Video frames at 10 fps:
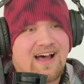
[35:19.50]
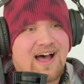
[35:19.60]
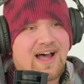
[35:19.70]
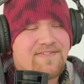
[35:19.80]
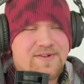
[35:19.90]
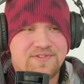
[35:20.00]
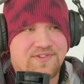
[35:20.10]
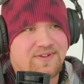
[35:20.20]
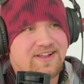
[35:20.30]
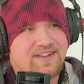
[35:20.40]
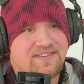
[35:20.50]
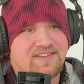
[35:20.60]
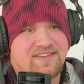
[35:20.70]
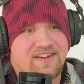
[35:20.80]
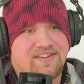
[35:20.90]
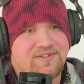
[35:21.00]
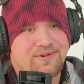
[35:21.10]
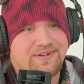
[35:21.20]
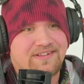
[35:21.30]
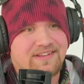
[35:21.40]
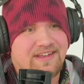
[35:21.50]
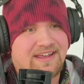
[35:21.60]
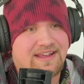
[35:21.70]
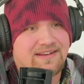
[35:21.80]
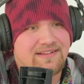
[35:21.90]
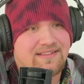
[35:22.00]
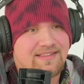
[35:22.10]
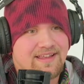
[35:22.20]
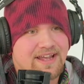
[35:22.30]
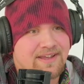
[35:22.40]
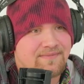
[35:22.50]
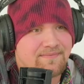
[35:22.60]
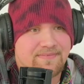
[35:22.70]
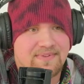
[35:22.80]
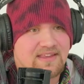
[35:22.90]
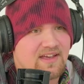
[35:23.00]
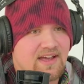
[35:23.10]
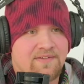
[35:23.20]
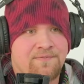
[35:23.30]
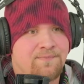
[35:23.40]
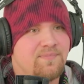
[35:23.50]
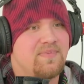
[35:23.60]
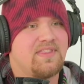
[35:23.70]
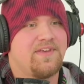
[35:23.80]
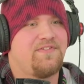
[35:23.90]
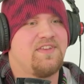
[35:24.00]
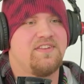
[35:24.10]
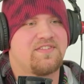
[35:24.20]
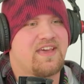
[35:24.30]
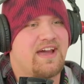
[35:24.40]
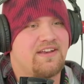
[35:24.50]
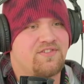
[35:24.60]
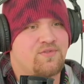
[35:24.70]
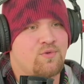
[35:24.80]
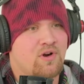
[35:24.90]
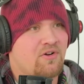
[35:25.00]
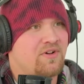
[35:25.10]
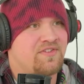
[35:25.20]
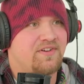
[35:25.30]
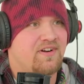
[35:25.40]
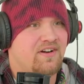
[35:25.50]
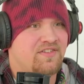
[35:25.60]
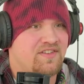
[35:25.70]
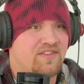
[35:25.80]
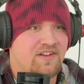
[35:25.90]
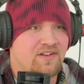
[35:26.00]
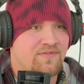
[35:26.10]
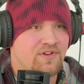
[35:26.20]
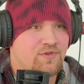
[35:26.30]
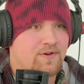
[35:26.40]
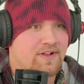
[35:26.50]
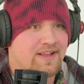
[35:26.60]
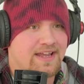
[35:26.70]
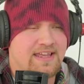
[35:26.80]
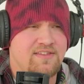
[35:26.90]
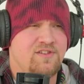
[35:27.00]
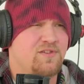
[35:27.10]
I've known Soleil since high school, and like I've seen this guy just grow as an artist and an individual, and like he's just